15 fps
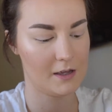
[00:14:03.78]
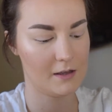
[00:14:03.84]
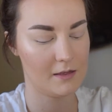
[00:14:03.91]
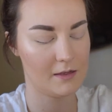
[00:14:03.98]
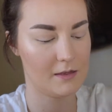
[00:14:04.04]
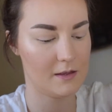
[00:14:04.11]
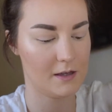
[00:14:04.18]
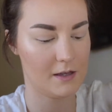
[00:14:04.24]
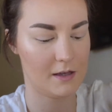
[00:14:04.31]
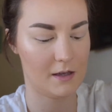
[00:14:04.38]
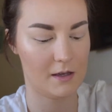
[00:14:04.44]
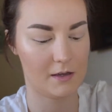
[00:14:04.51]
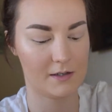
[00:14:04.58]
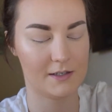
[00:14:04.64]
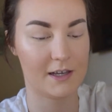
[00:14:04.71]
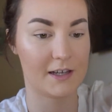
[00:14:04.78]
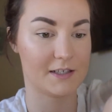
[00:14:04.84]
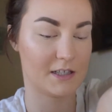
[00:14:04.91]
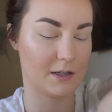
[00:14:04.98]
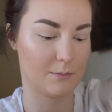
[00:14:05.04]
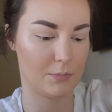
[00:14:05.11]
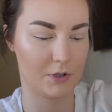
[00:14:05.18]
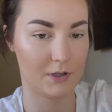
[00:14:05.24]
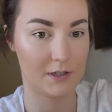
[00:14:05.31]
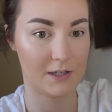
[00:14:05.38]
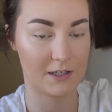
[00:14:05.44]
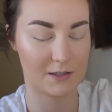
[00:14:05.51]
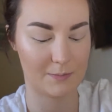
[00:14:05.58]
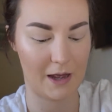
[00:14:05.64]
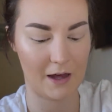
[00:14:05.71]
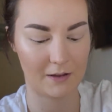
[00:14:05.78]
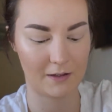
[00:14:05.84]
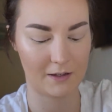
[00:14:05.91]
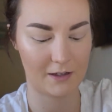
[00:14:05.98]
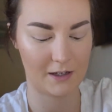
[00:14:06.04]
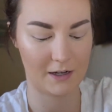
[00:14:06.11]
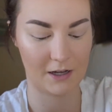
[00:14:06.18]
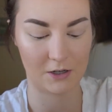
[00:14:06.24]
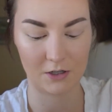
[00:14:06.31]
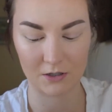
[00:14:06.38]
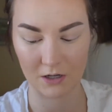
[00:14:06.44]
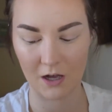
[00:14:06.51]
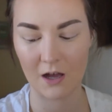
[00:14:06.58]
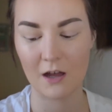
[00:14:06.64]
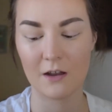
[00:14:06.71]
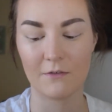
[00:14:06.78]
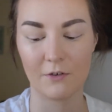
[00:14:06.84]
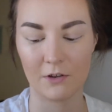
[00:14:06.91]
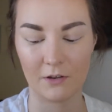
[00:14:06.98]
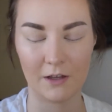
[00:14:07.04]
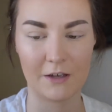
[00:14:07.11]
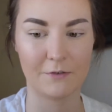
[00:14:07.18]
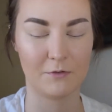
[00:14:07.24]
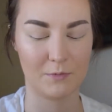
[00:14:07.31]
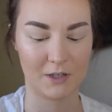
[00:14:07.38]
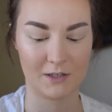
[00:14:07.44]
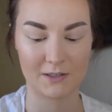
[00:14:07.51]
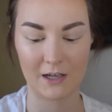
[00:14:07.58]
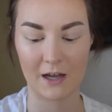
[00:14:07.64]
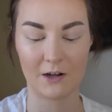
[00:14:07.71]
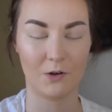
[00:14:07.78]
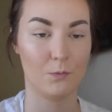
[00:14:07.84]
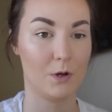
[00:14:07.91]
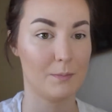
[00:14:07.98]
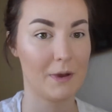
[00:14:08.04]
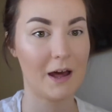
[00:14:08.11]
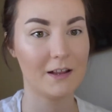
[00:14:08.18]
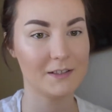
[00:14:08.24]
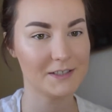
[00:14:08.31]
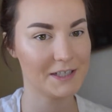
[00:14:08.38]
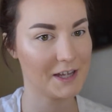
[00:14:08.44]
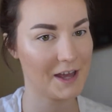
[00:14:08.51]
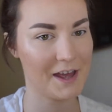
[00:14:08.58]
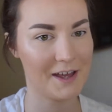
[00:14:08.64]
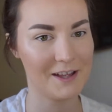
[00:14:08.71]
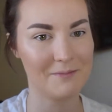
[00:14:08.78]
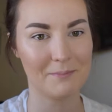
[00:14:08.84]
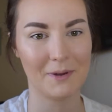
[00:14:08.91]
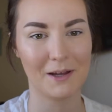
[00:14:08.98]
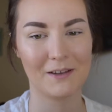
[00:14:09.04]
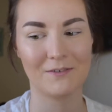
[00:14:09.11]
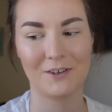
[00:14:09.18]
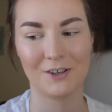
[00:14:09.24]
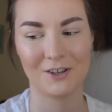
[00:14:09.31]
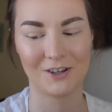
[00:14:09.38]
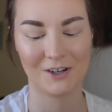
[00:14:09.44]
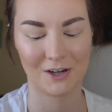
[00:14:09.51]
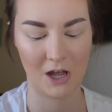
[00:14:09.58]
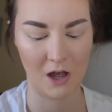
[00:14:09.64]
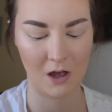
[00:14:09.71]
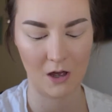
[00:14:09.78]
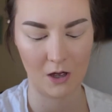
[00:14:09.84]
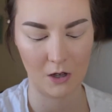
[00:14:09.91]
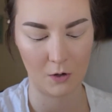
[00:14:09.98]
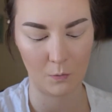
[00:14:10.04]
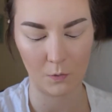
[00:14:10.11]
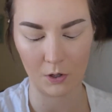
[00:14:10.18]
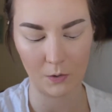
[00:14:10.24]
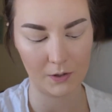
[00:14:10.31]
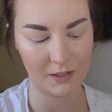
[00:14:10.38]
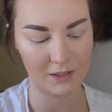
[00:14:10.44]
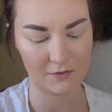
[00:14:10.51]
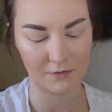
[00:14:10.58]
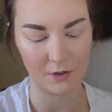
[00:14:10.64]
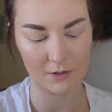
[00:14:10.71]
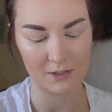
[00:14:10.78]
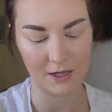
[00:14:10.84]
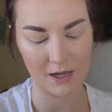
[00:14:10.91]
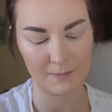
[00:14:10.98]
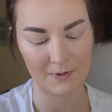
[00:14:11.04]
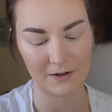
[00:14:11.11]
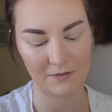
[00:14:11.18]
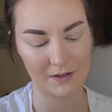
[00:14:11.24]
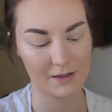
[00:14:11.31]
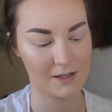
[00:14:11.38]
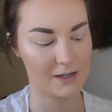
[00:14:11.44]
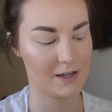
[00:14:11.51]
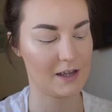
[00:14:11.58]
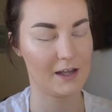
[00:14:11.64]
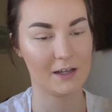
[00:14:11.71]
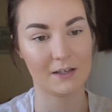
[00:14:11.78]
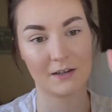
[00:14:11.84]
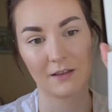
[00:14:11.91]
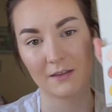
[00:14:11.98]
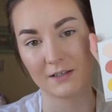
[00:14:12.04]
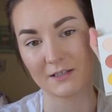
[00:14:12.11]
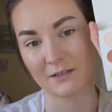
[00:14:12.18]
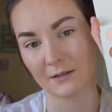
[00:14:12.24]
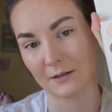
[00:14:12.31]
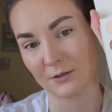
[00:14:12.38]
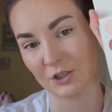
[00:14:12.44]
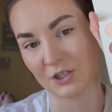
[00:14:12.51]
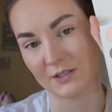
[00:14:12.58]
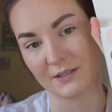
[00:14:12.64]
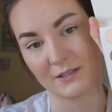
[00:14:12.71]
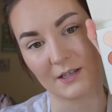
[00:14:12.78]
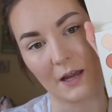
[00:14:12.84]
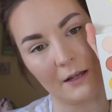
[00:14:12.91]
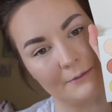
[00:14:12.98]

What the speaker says: the Yes Please palette, and I could not for the life of me decide on what palette to get, but I figured we're going into fall time and everything, and this just